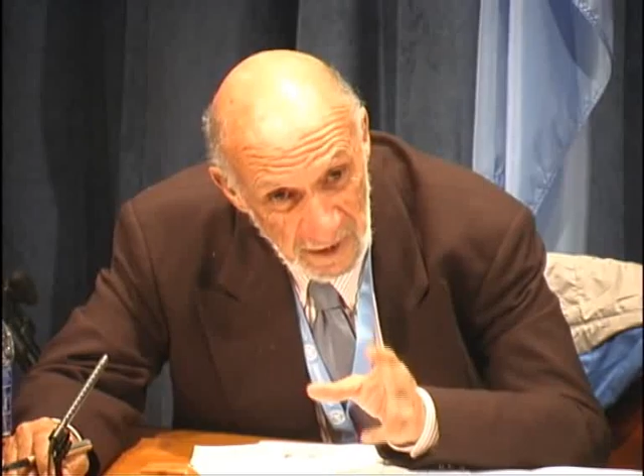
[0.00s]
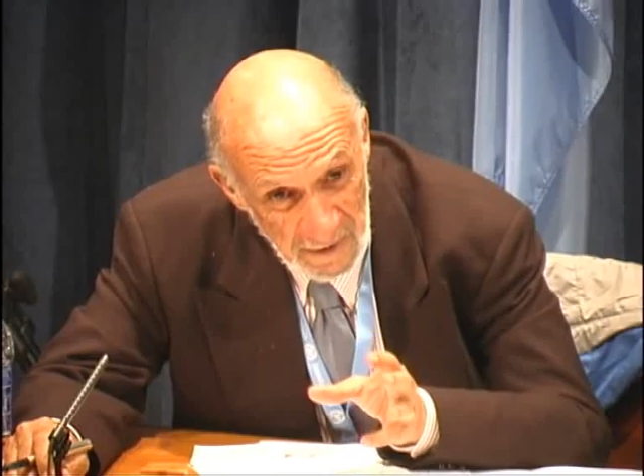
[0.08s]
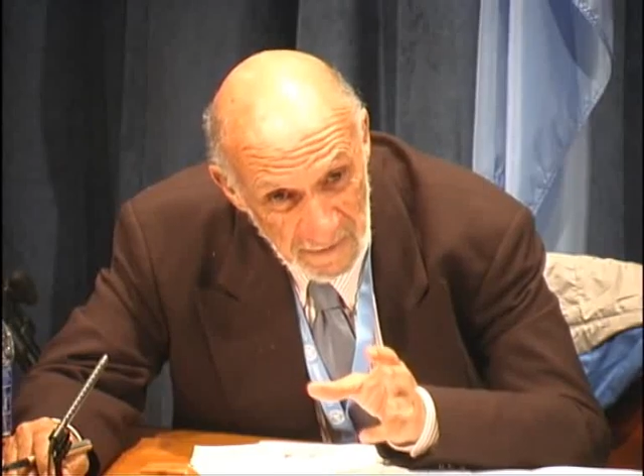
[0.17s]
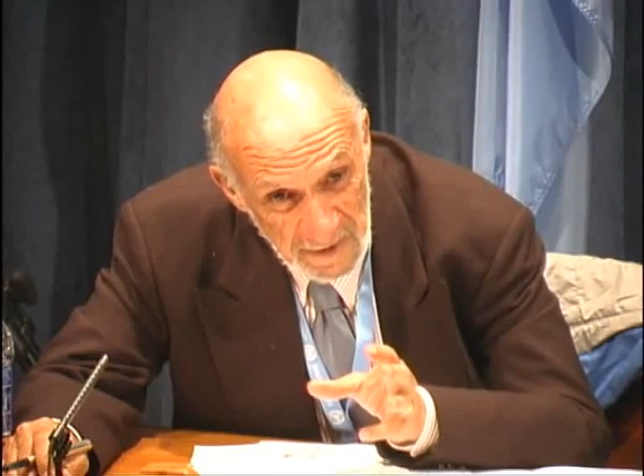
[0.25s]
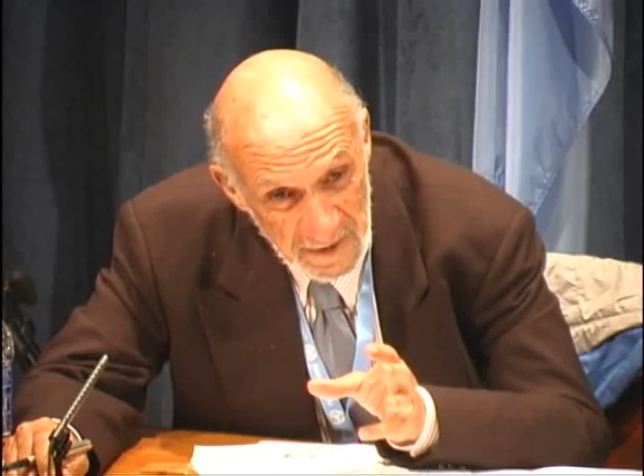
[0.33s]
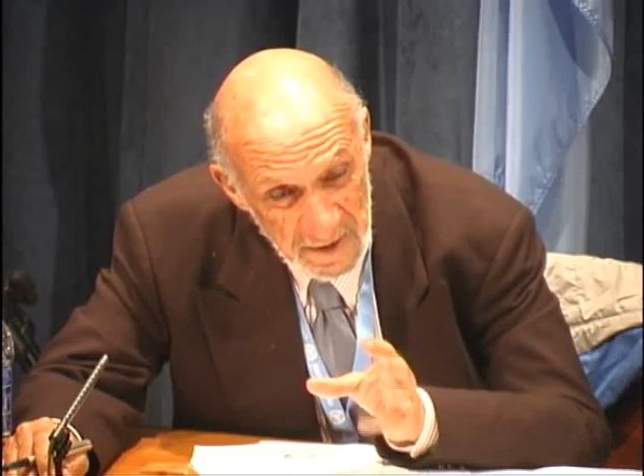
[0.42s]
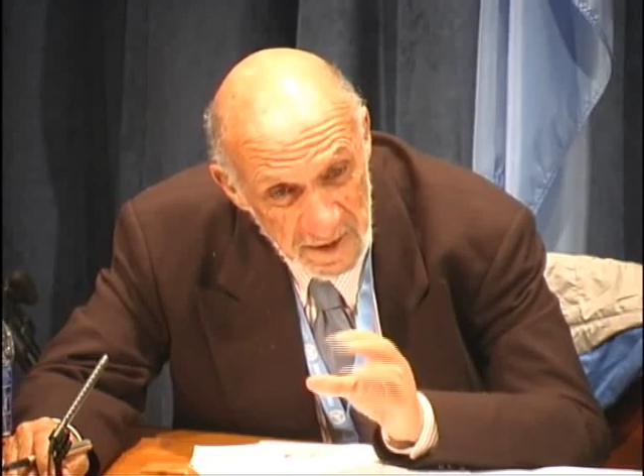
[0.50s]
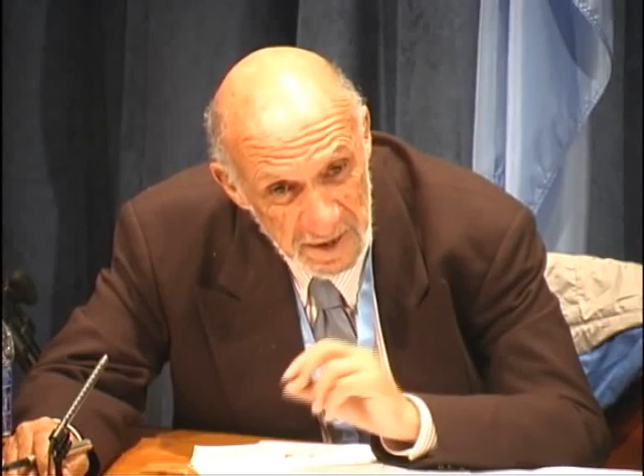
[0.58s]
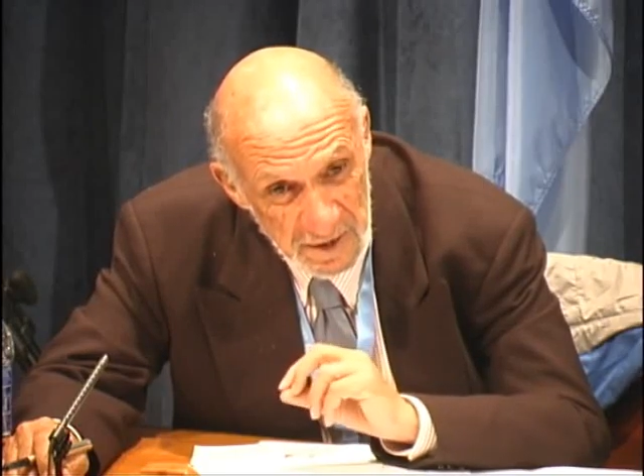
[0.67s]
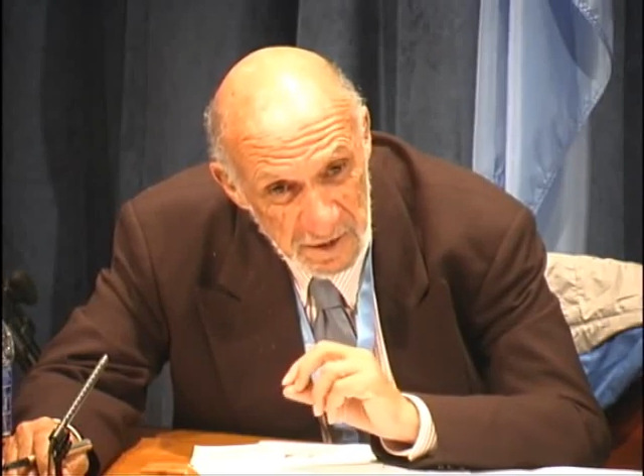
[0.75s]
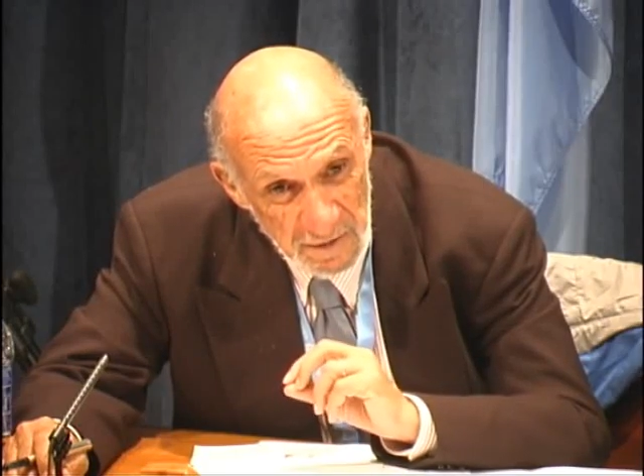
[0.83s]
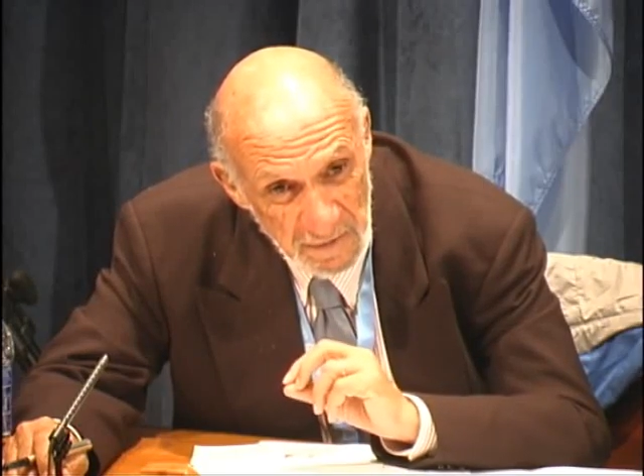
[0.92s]
relevant
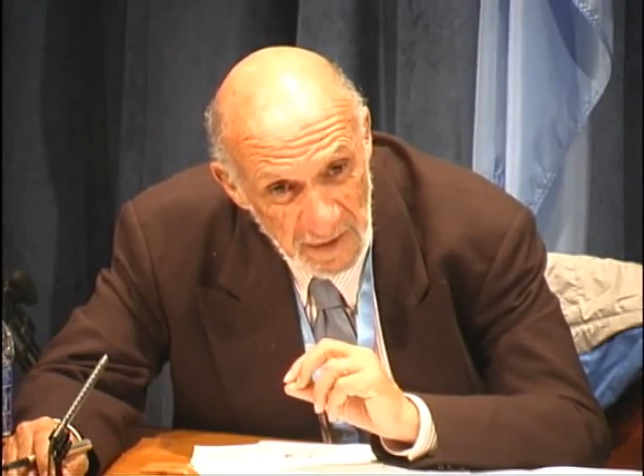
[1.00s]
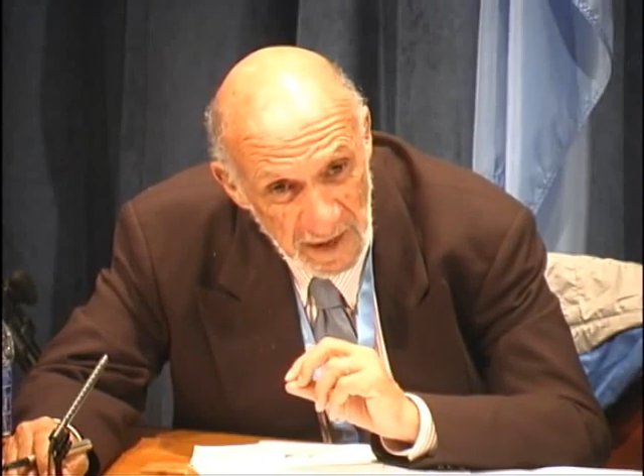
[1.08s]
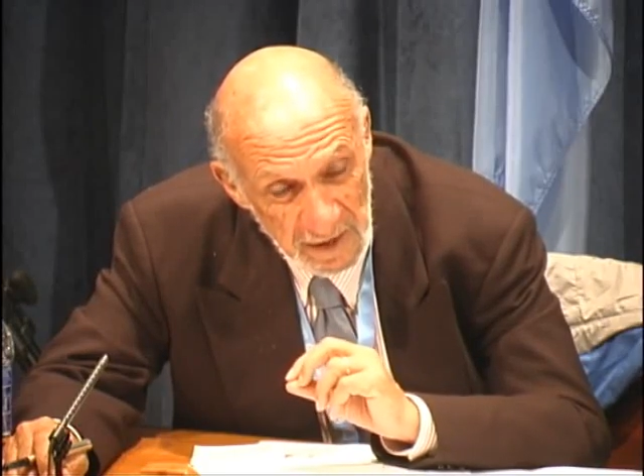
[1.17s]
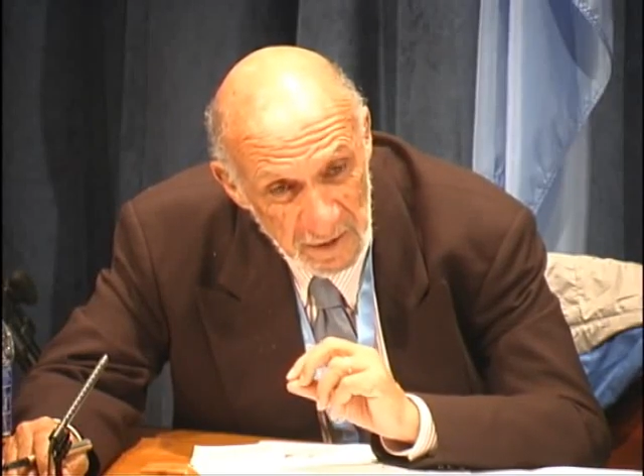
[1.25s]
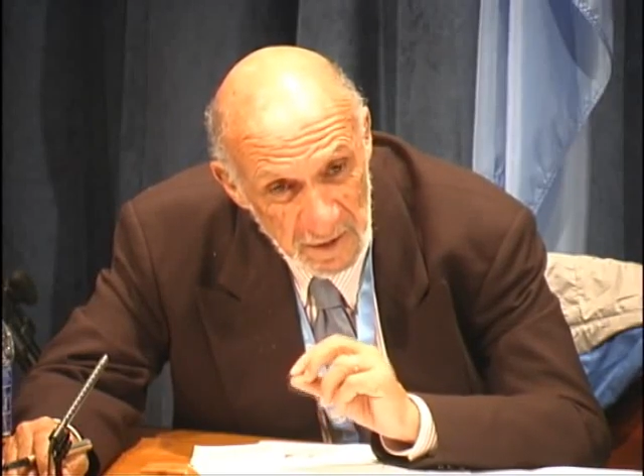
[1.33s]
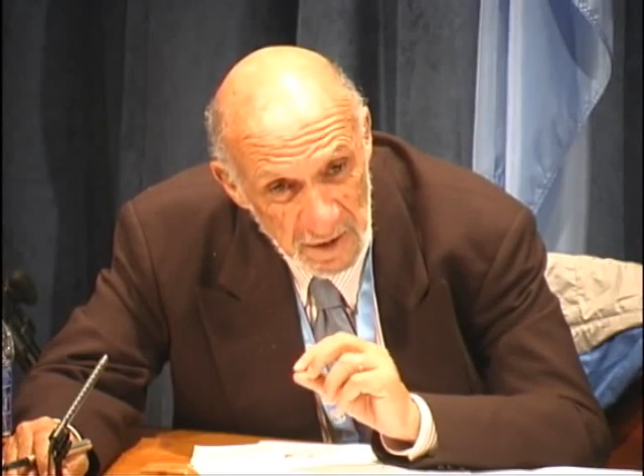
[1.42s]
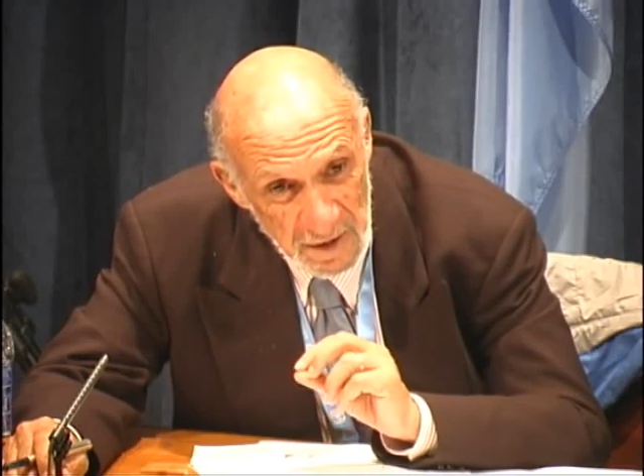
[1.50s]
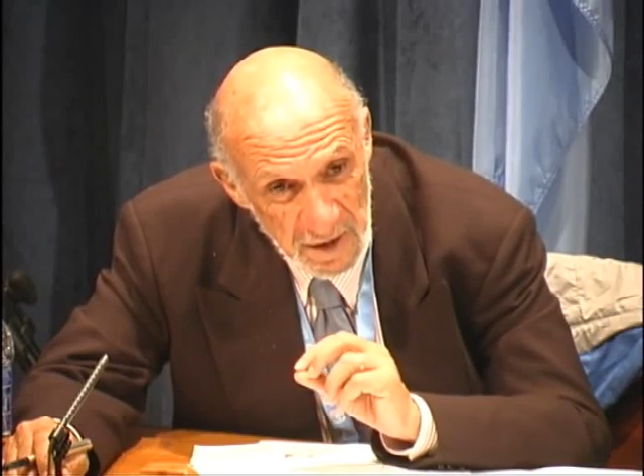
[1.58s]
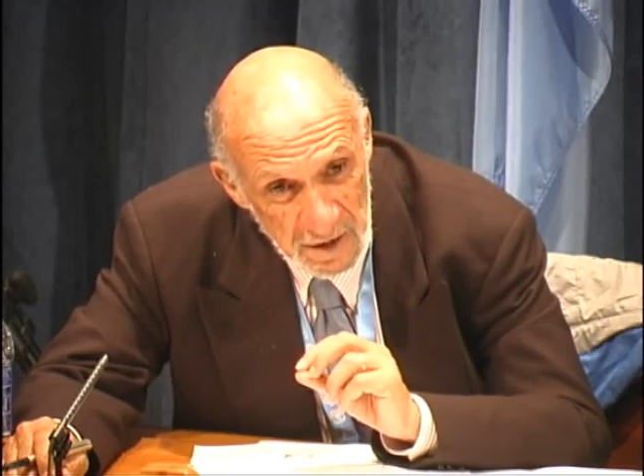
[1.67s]
is the fact that